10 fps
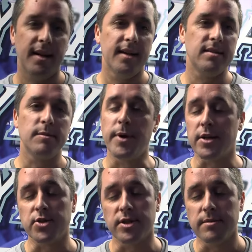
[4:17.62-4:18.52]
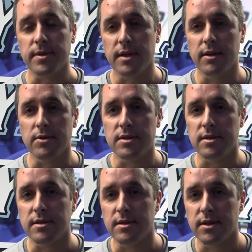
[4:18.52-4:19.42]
It's special, you know, to